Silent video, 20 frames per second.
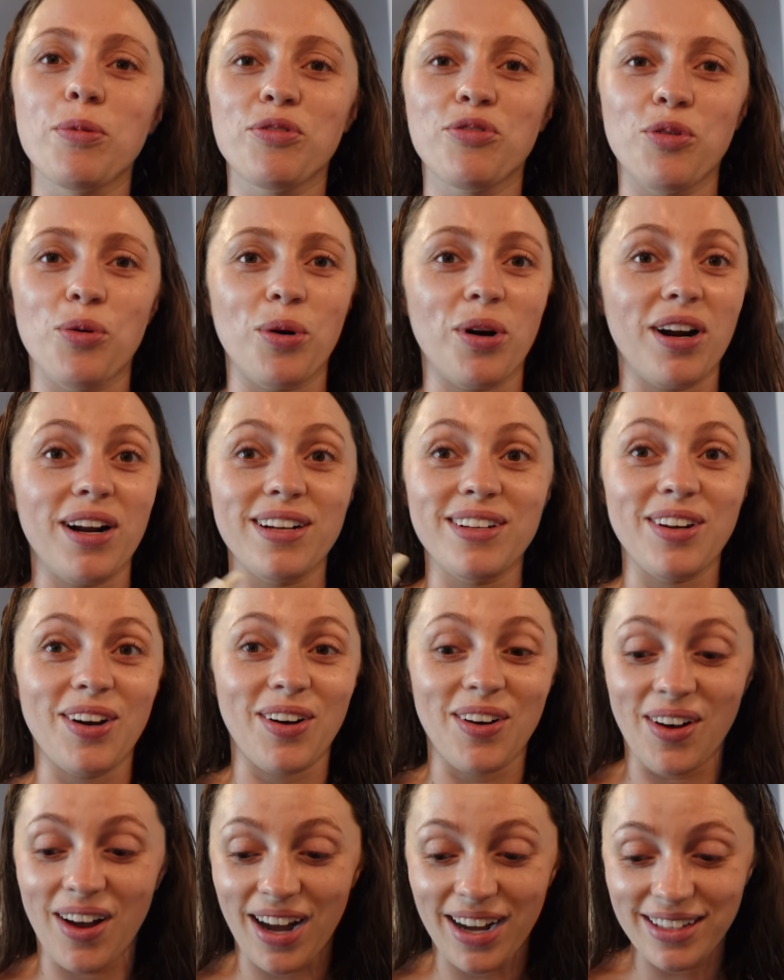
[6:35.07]
before,
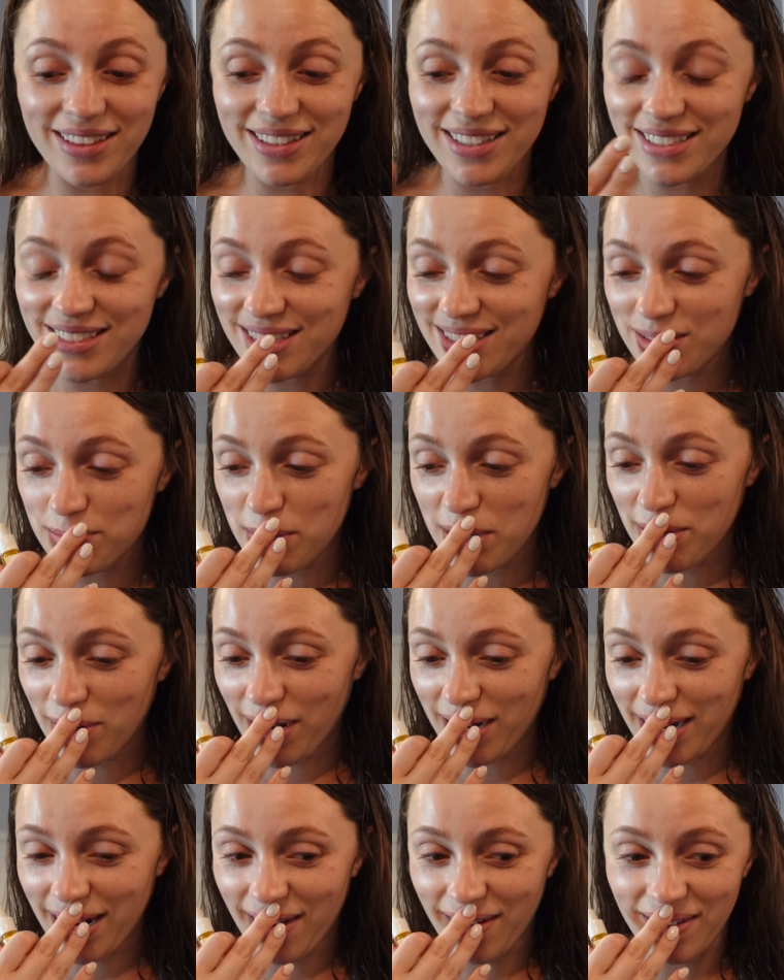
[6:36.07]
y'all. This is me
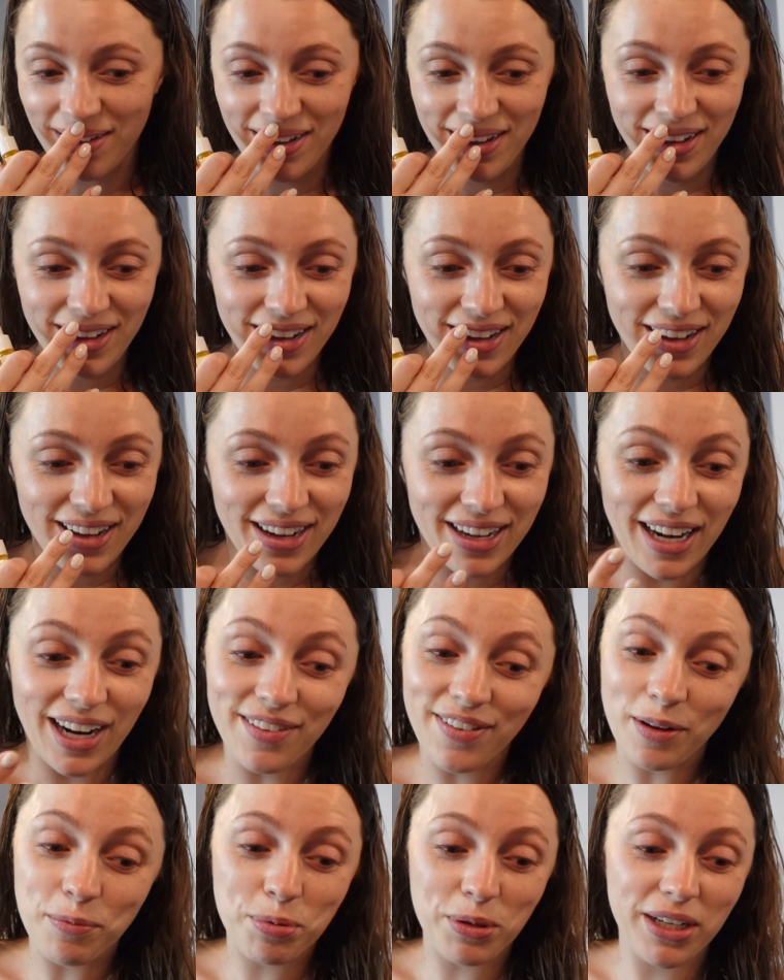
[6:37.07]
right now. And
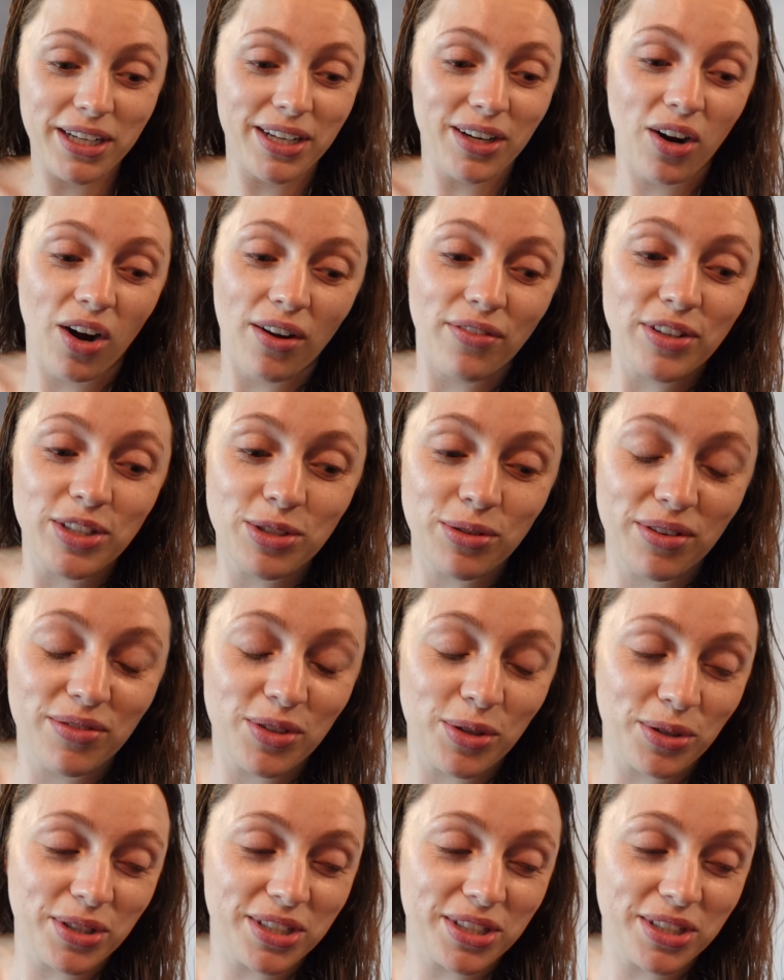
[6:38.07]
I've had plenty of coffee, so I have no